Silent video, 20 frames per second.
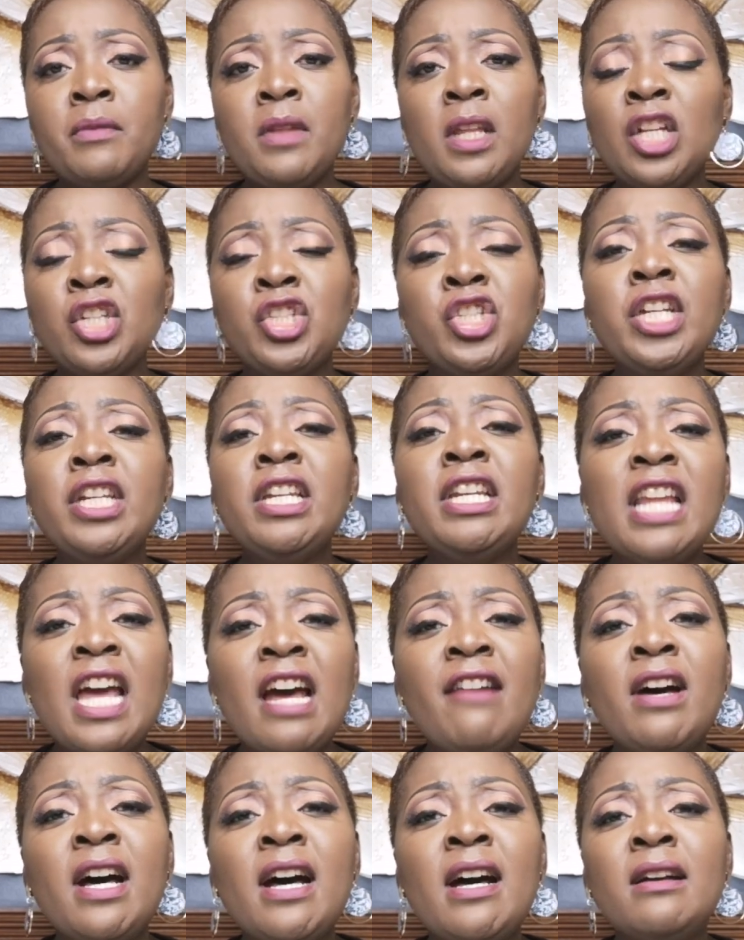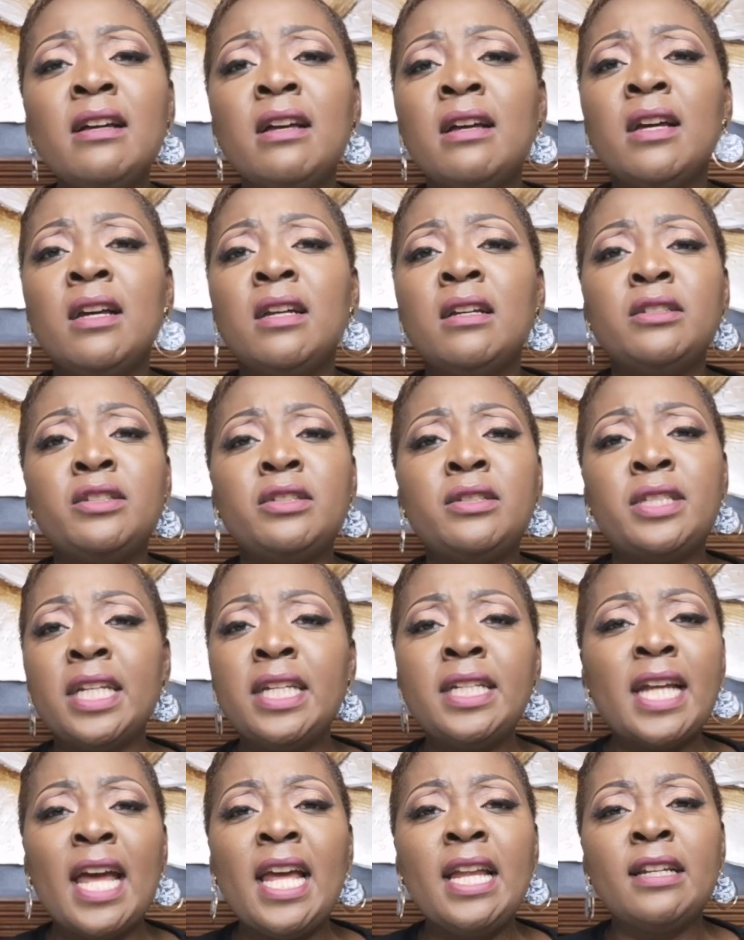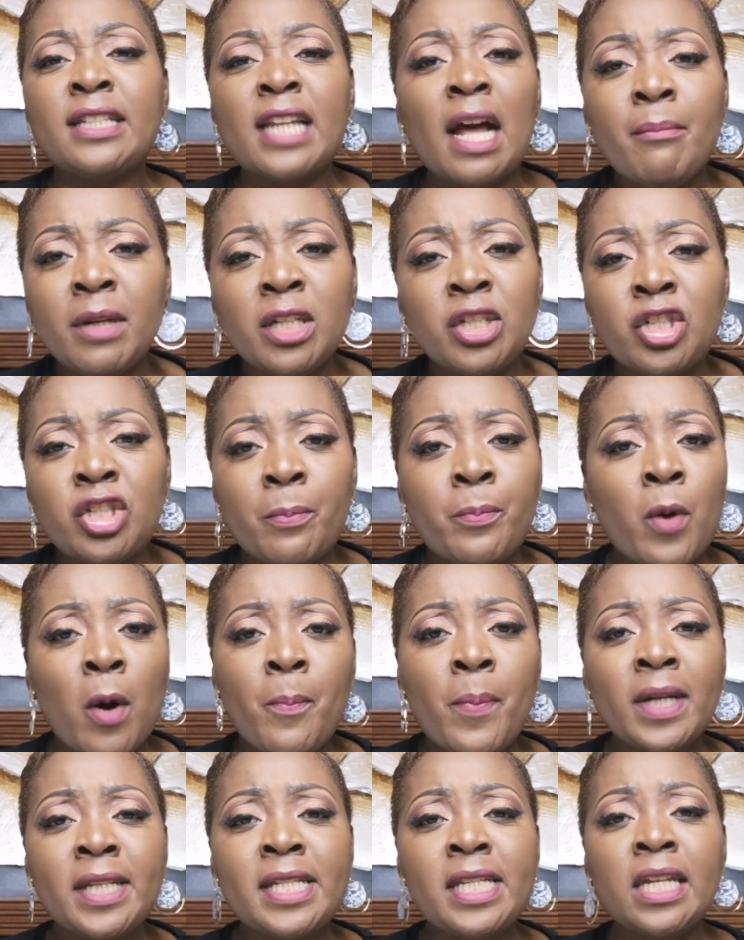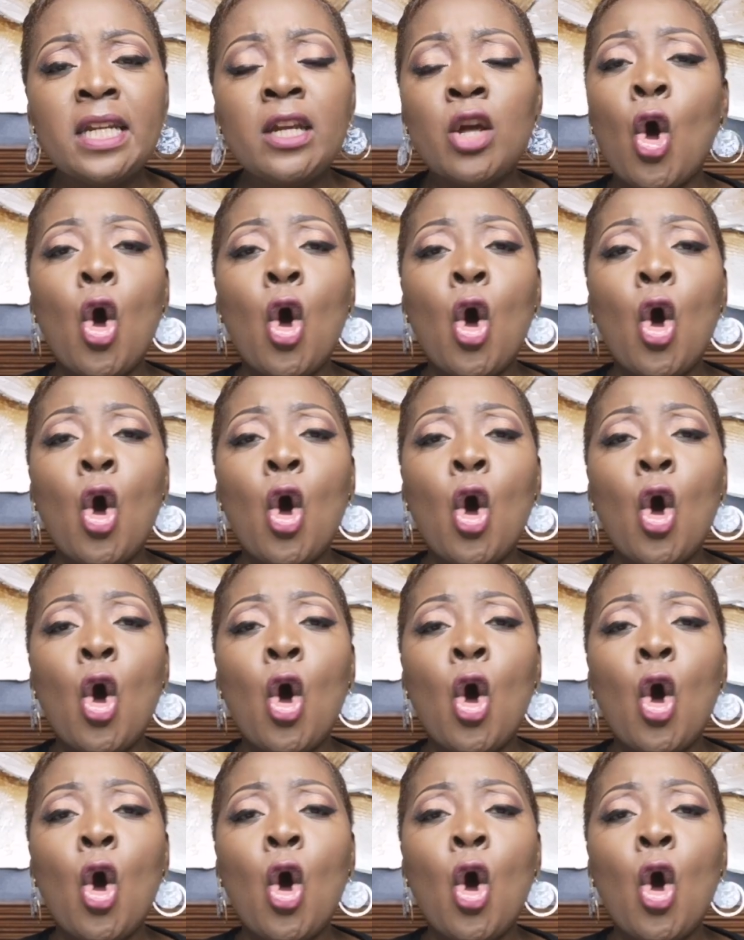She never did damage the property.